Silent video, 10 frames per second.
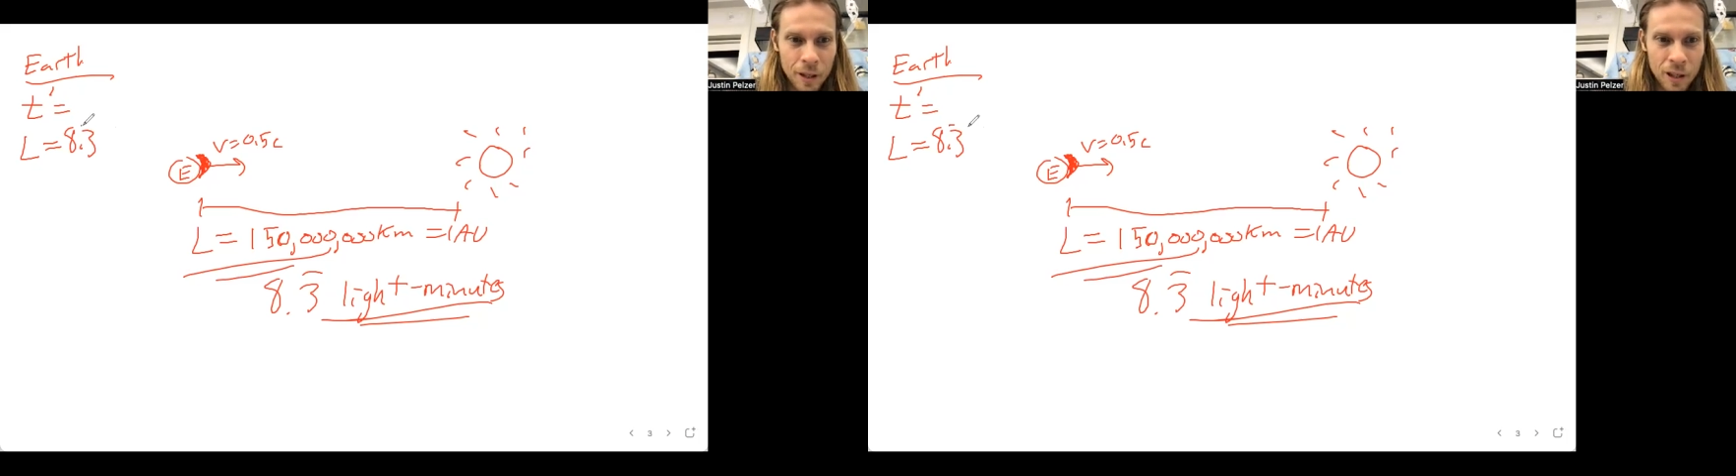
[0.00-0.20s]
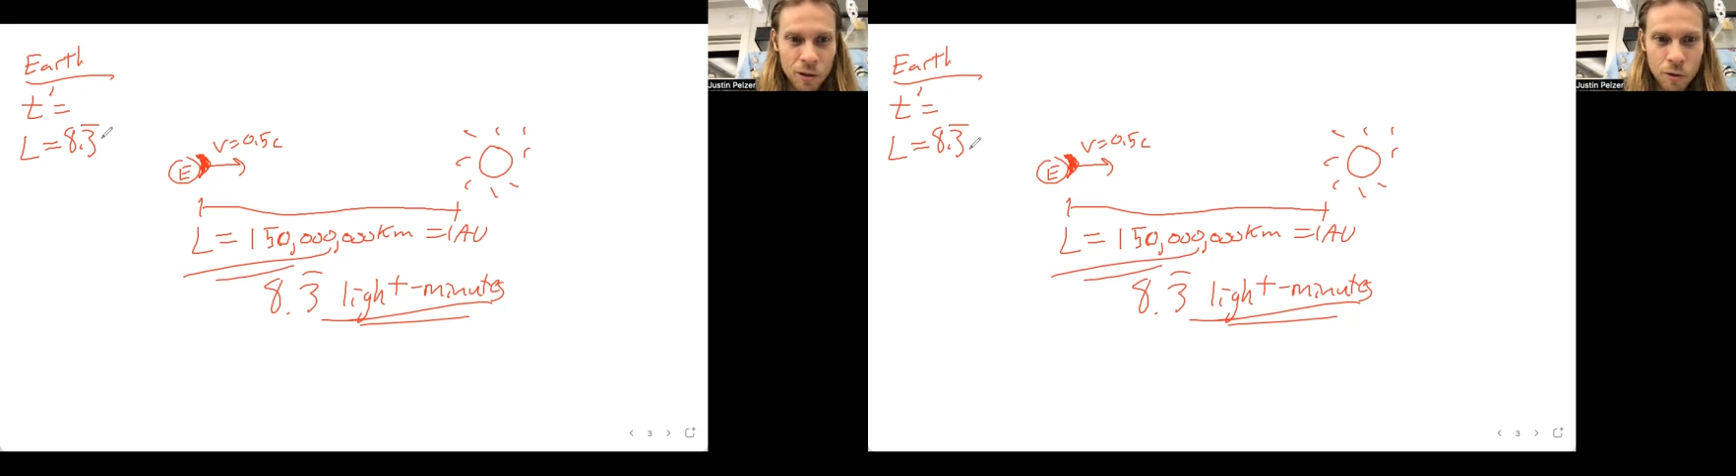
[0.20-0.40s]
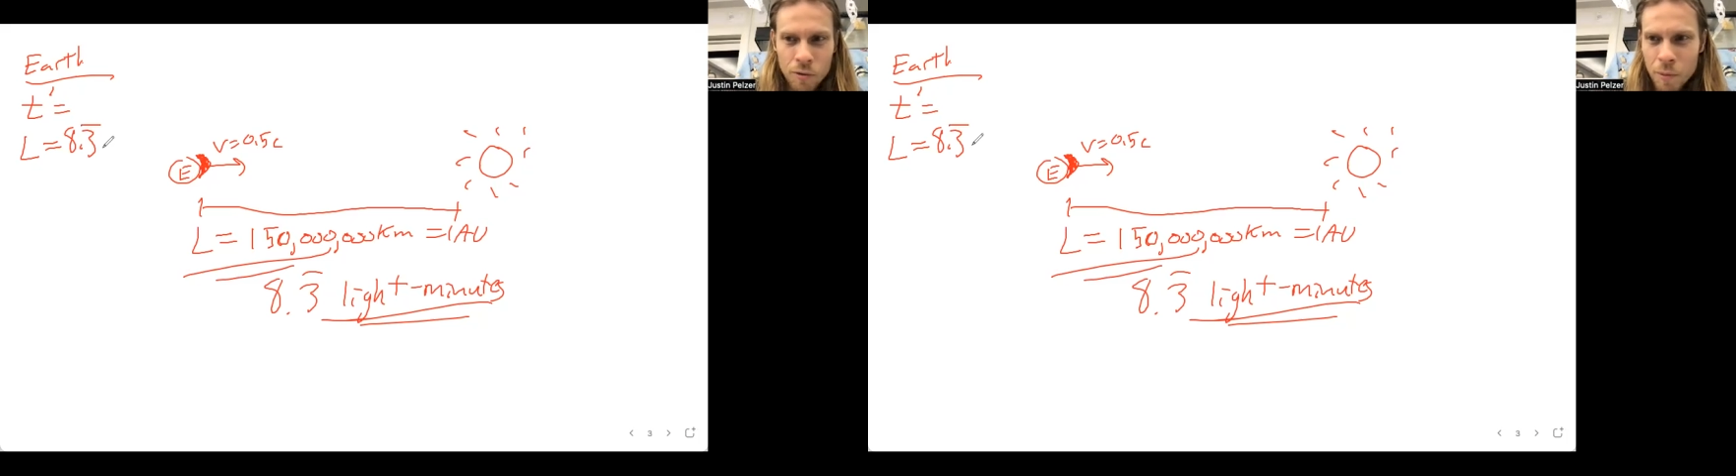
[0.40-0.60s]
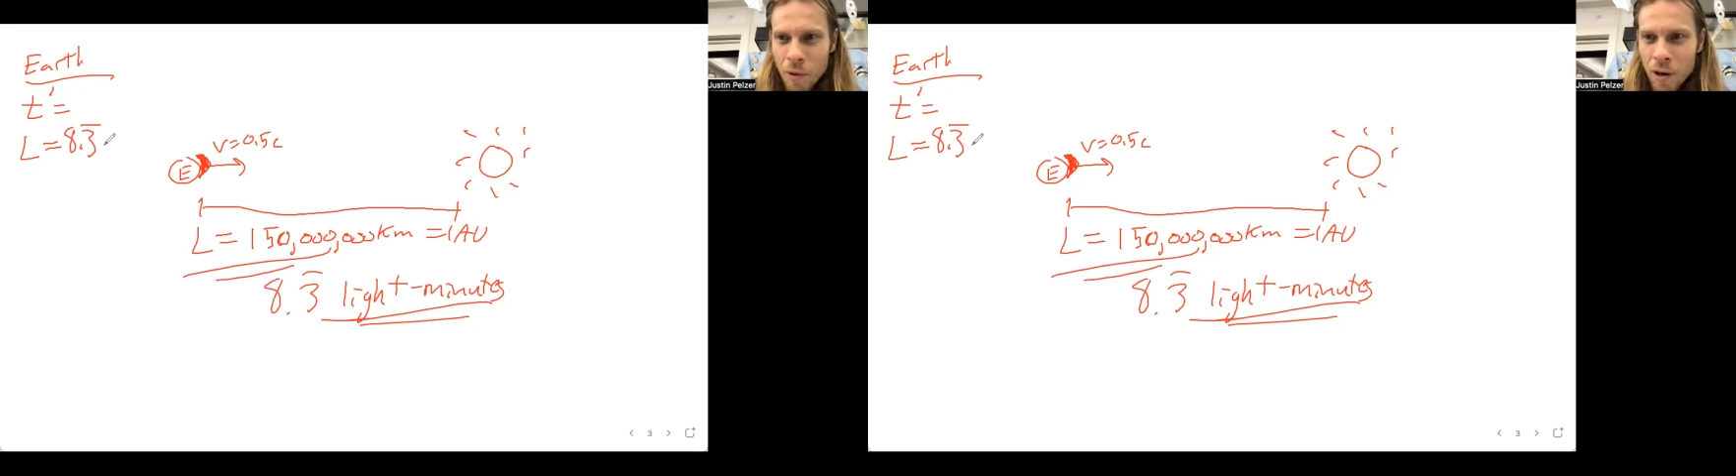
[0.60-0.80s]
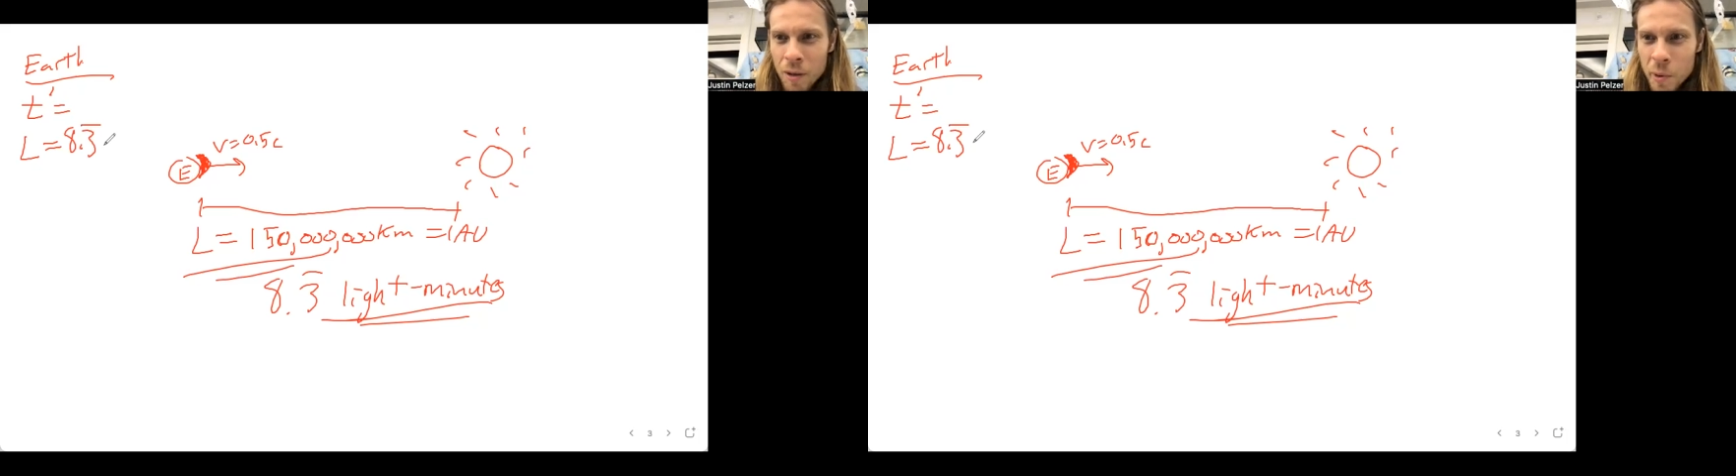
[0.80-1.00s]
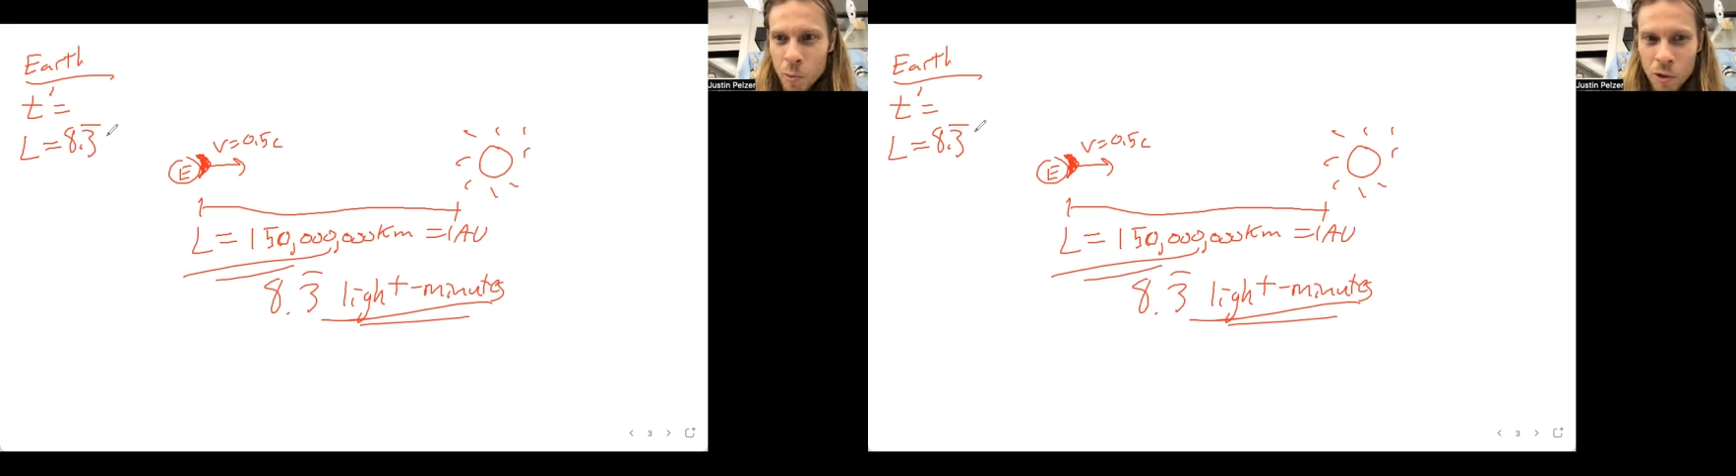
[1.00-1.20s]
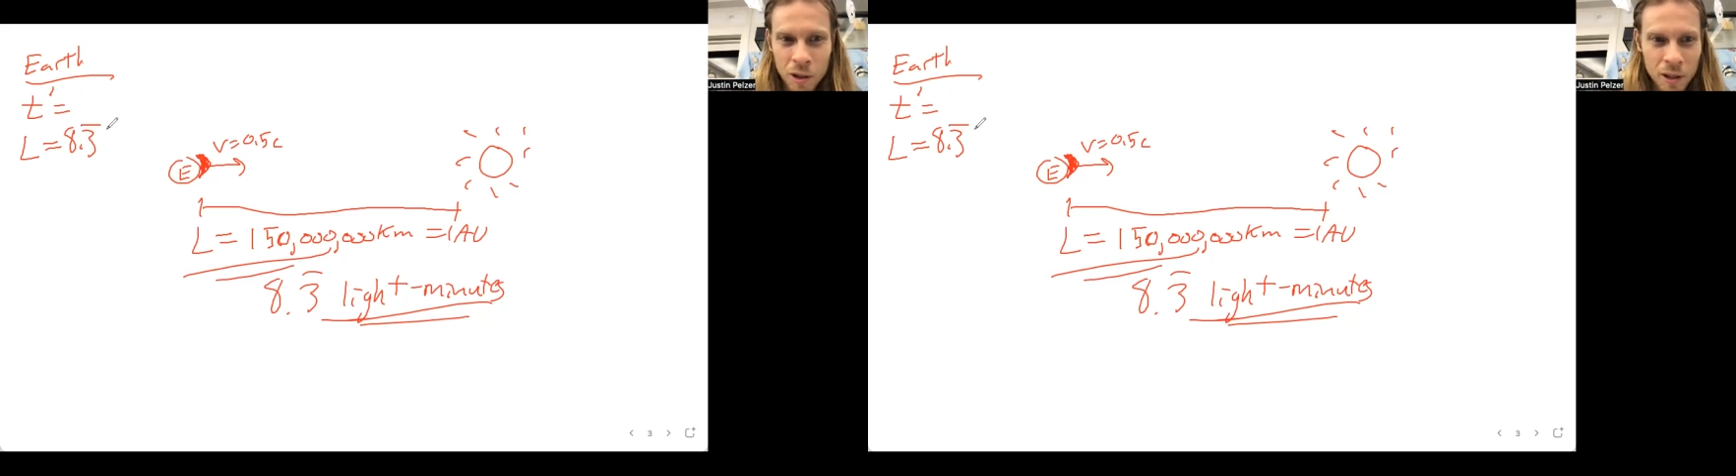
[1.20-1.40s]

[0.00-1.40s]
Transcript: I'll do 3 bar to be more